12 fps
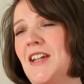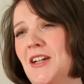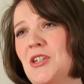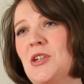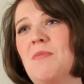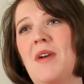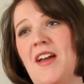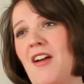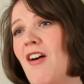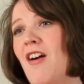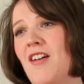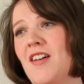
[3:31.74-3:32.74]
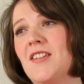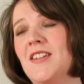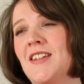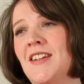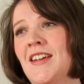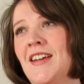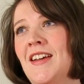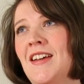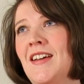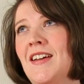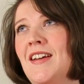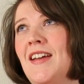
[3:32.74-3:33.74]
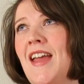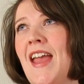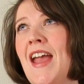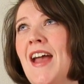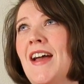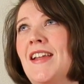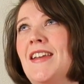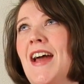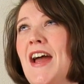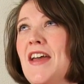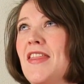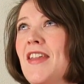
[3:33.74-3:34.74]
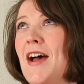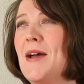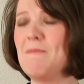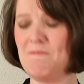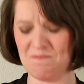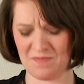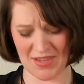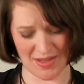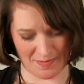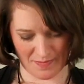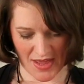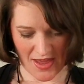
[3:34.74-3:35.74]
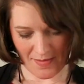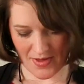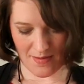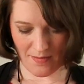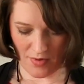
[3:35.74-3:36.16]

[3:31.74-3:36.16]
touched my heart. And I thought, maybe